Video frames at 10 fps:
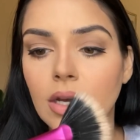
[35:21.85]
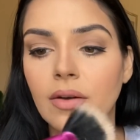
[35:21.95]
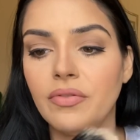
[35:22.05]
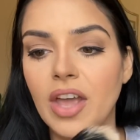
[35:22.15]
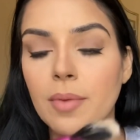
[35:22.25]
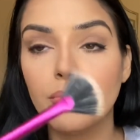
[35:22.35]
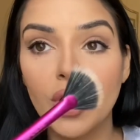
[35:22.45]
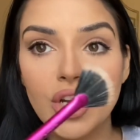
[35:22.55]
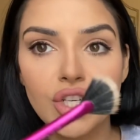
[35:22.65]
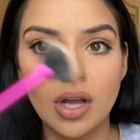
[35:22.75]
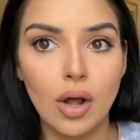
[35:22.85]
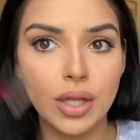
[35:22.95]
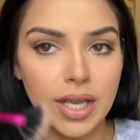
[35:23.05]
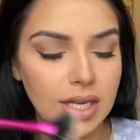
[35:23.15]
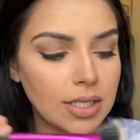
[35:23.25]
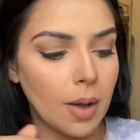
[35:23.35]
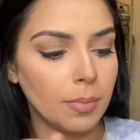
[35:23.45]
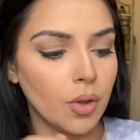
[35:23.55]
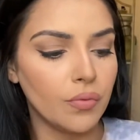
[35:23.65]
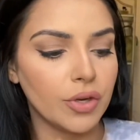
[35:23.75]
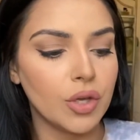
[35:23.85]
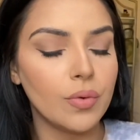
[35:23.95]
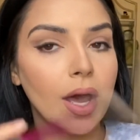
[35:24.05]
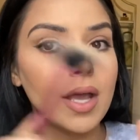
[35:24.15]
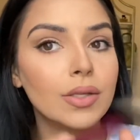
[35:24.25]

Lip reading: fan brush. I'll link it down below for you guys.